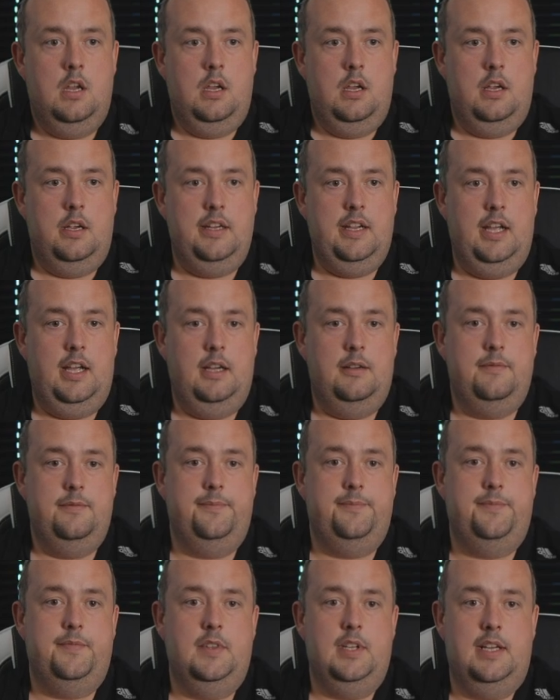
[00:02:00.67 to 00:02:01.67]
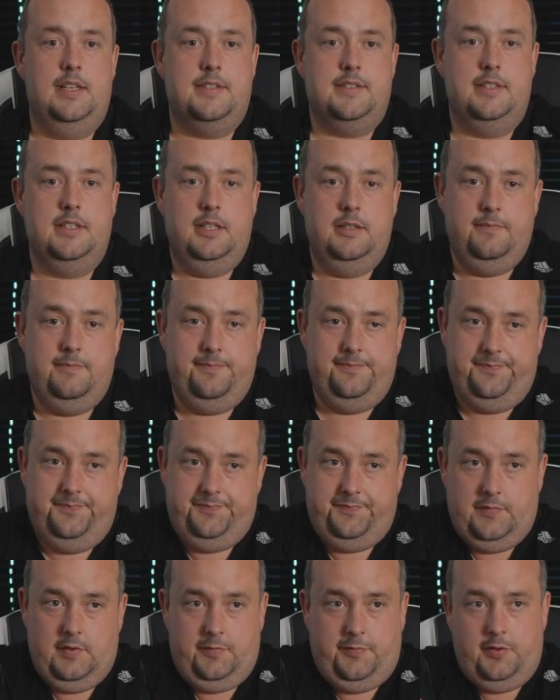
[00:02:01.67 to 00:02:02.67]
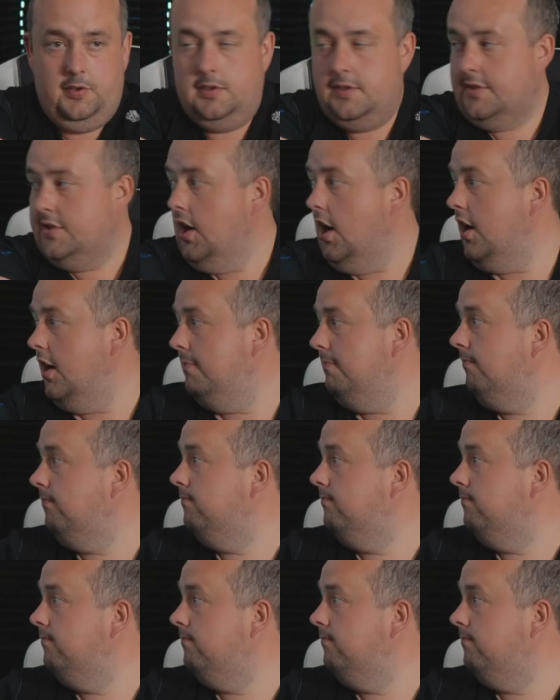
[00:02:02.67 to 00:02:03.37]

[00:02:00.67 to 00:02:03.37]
Yeah, that's it. Full time.